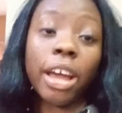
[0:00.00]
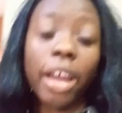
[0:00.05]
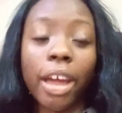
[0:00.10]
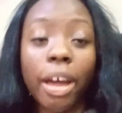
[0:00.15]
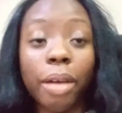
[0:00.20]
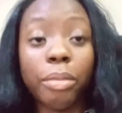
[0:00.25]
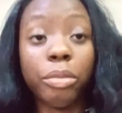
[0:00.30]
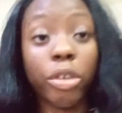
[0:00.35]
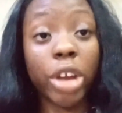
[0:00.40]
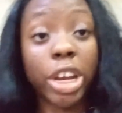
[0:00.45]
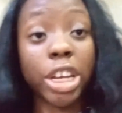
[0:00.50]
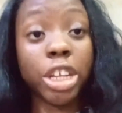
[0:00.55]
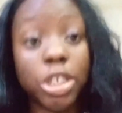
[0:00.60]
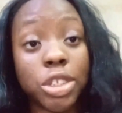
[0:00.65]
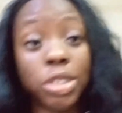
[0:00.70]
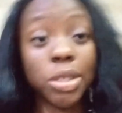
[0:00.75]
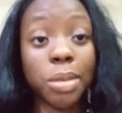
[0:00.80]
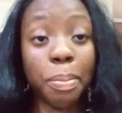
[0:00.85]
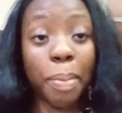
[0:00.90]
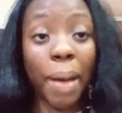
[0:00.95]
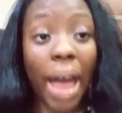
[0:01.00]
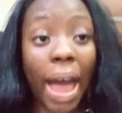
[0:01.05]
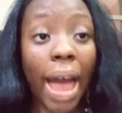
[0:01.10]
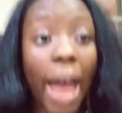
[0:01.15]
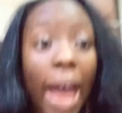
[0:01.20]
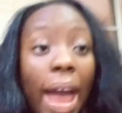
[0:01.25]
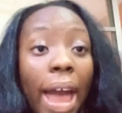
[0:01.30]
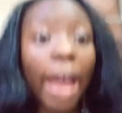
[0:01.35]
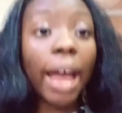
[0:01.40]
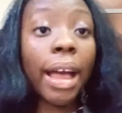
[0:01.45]
I am ready to
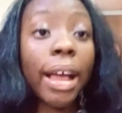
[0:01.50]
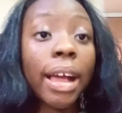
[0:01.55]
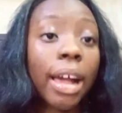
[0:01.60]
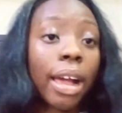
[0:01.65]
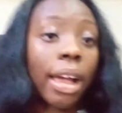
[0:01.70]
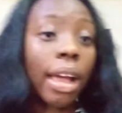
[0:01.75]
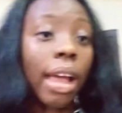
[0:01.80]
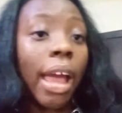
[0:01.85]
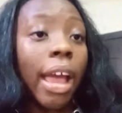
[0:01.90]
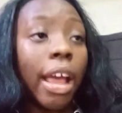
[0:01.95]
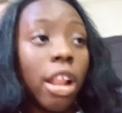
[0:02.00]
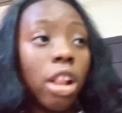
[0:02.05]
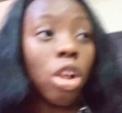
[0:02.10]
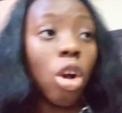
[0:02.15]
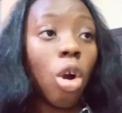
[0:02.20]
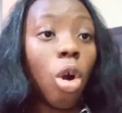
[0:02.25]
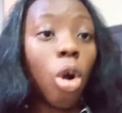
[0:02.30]
pack and